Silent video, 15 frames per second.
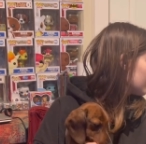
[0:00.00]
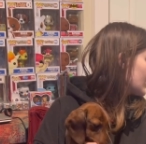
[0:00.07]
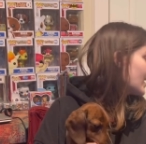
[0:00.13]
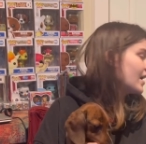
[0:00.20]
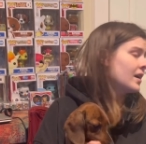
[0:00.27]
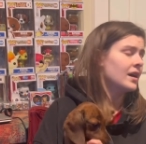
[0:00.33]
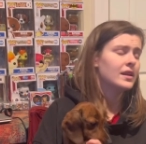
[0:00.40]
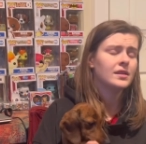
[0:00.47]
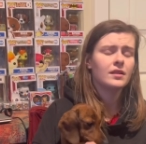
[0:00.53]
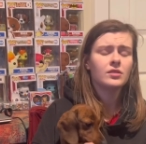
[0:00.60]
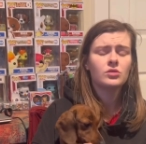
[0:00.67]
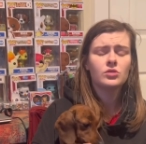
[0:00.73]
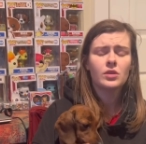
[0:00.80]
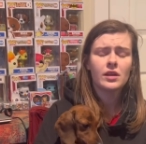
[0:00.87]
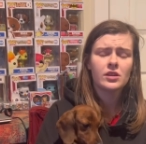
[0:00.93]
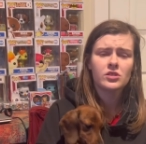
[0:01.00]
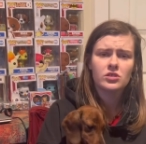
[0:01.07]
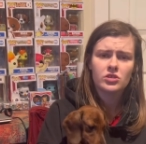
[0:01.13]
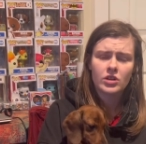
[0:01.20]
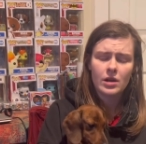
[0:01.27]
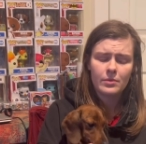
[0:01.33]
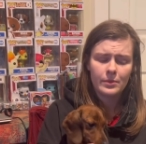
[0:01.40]
I, I, I, don't know how to
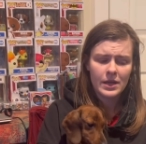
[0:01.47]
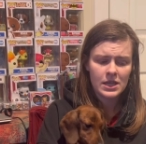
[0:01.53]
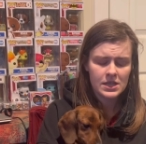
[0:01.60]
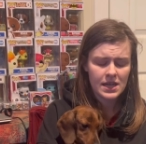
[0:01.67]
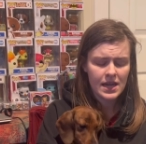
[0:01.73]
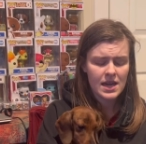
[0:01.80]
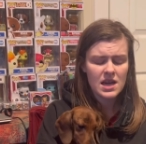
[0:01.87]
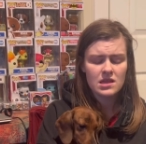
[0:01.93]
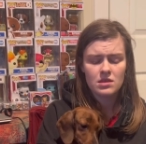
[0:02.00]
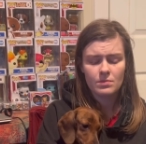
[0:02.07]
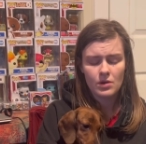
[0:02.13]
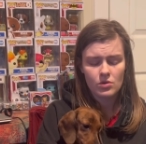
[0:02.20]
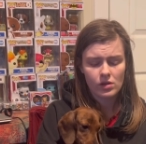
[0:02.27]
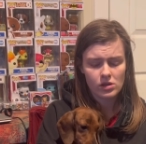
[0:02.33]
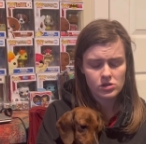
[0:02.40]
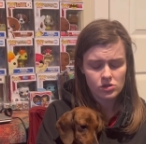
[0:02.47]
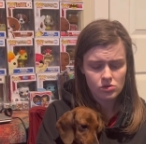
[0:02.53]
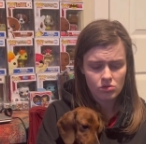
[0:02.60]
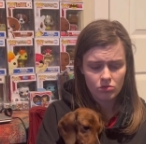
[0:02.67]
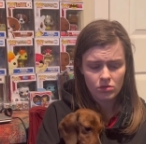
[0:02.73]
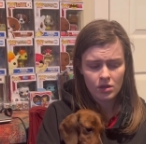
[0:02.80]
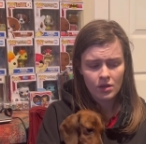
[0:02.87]
describe it, but he, he had the broken
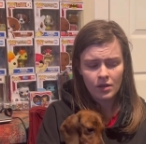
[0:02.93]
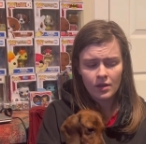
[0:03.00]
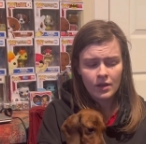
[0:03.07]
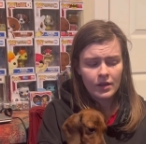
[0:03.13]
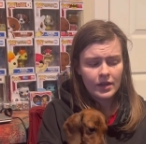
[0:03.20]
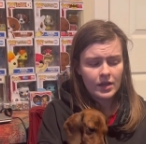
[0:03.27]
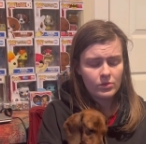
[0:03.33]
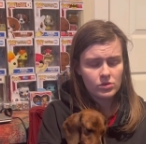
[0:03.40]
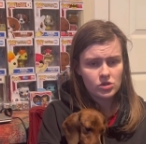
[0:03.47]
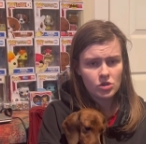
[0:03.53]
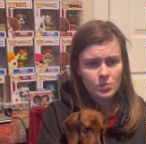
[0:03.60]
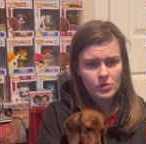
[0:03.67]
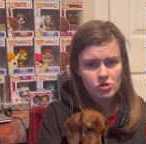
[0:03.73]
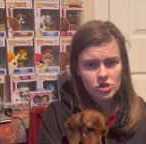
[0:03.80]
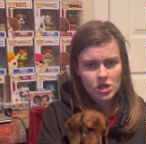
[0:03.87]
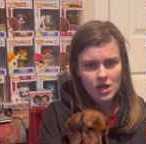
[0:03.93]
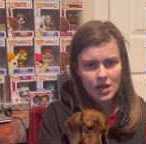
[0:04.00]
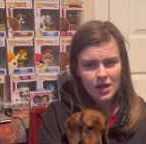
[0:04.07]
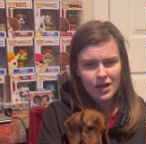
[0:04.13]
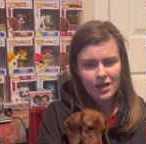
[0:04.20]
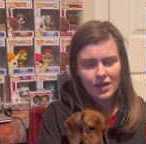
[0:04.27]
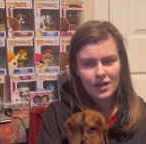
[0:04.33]
tooth. He was super
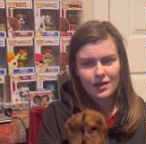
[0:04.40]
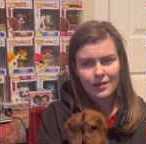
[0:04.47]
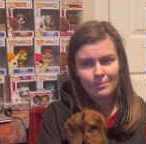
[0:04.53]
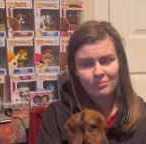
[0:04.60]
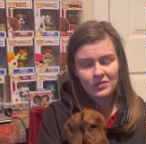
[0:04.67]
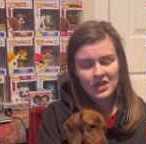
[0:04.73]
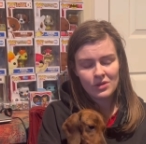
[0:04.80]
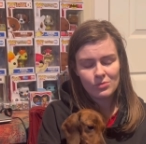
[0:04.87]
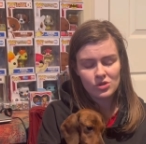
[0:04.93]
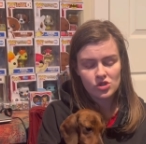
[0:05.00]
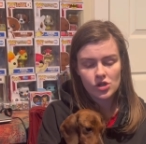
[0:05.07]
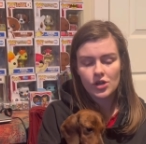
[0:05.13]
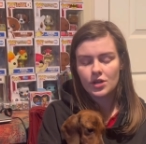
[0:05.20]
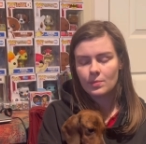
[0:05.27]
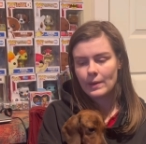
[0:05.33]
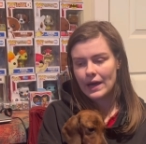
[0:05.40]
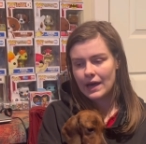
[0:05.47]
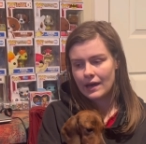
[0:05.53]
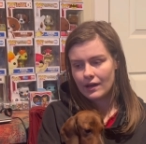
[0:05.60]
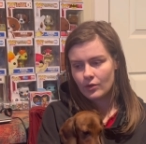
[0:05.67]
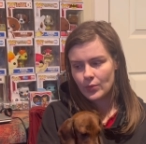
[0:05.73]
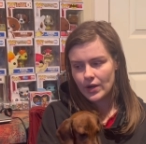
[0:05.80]
shy. Um, he would jerk
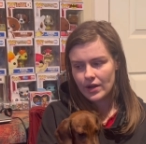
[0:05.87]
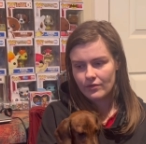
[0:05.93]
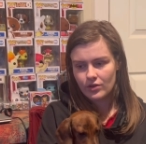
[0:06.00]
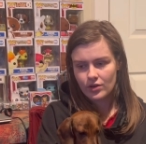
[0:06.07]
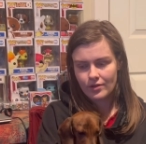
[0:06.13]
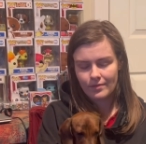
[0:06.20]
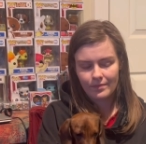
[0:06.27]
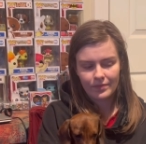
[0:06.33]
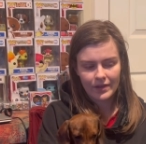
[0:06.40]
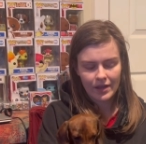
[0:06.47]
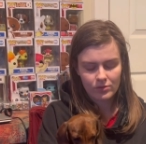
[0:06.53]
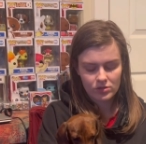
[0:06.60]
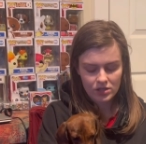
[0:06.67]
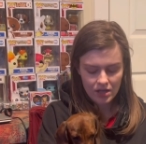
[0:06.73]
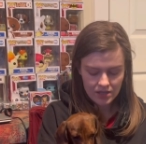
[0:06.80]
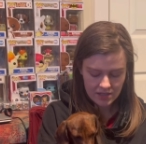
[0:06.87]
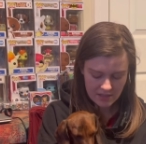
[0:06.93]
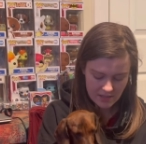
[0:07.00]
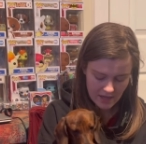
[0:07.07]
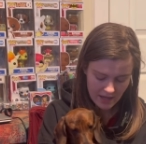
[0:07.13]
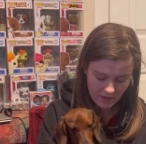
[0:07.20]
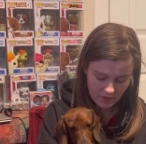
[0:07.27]
back whenever I was cutting
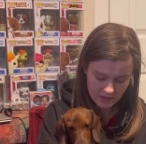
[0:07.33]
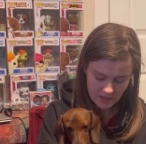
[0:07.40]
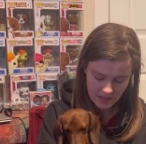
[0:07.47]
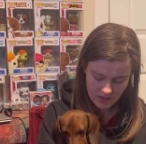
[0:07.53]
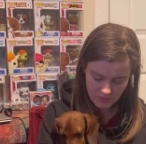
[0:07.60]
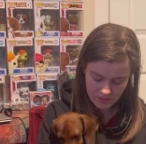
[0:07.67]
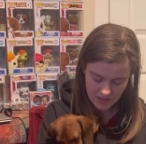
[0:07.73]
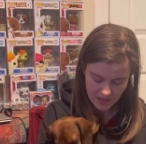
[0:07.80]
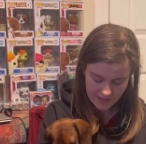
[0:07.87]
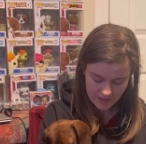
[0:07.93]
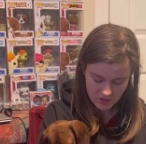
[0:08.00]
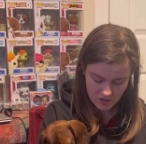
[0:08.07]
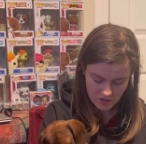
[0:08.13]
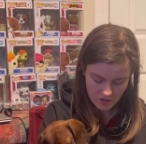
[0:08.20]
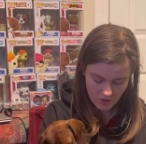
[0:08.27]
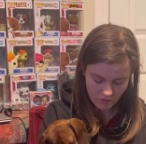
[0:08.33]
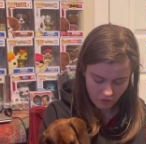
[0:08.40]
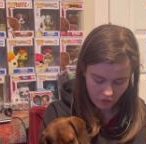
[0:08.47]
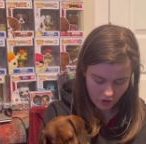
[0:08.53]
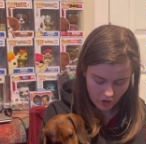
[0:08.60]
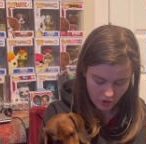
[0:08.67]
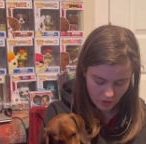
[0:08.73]
his nails, and he was kind of just
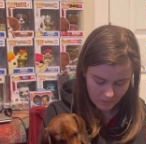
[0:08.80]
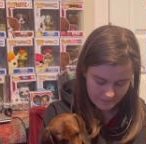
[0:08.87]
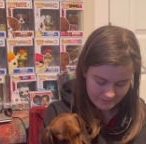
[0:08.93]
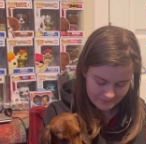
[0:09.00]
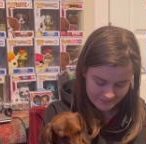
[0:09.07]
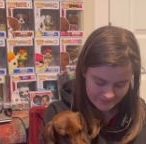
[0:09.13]
overall